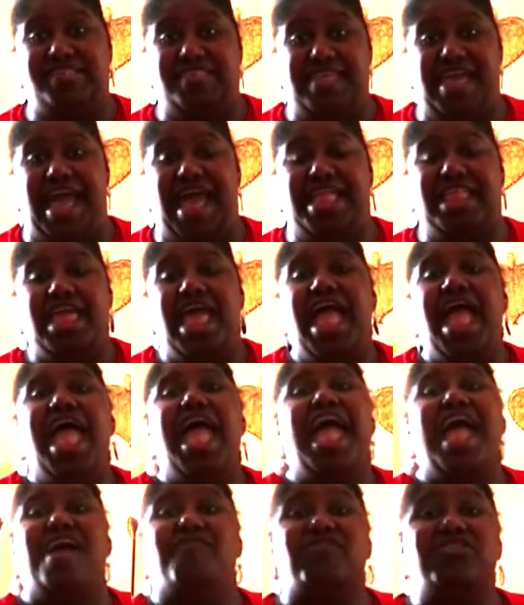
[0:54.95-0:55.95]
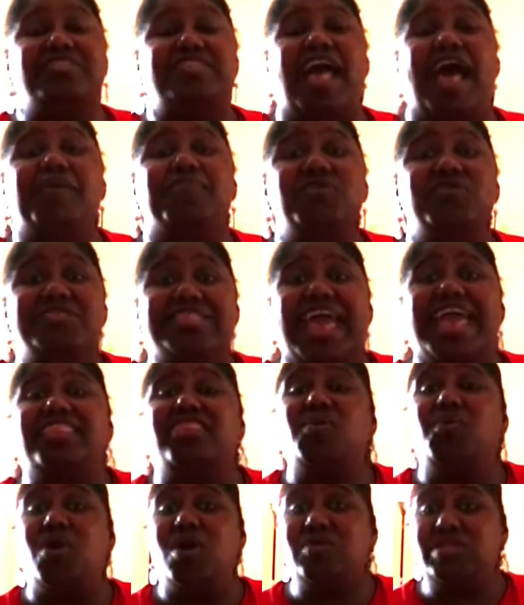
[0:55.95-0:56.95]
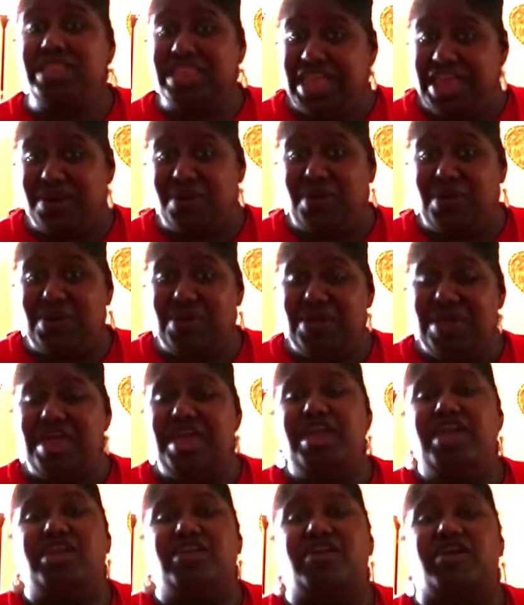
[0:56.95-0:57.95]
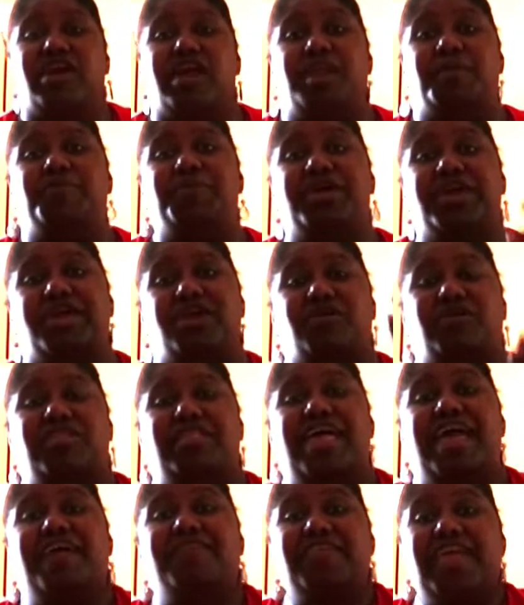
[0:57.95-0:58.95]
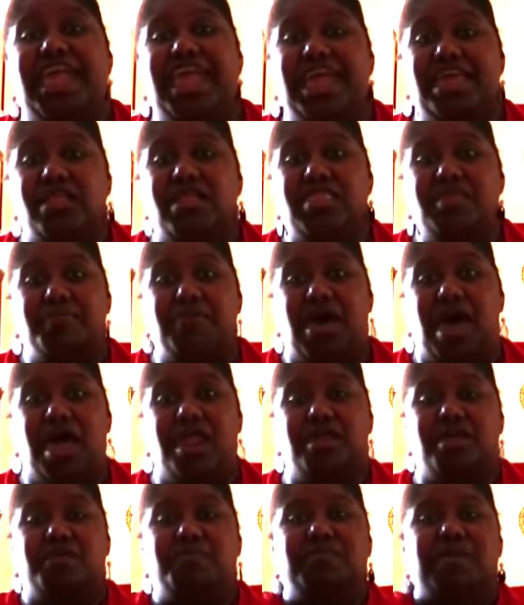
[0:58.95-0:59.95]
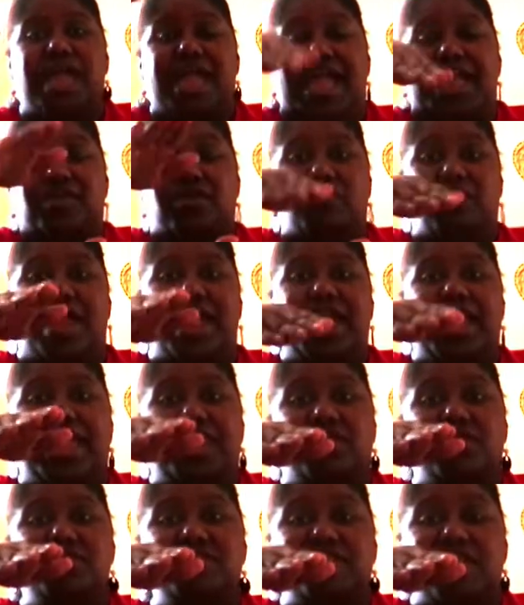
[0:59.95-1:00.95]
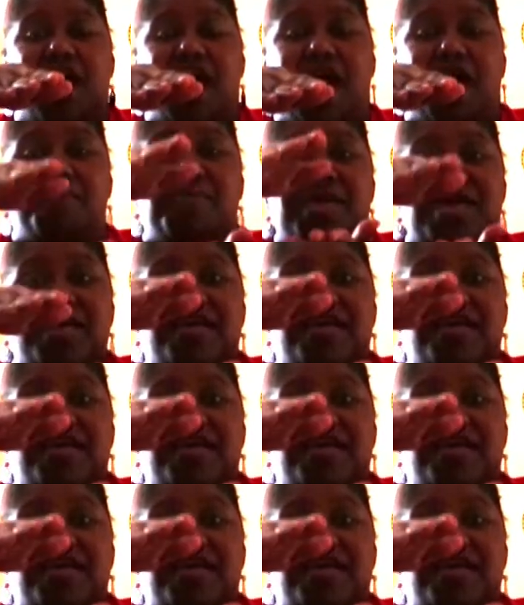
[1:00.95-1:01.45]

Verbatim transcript: to that. Every time you say the word little, you're going to put your left hand on the bottom and your right hand on top.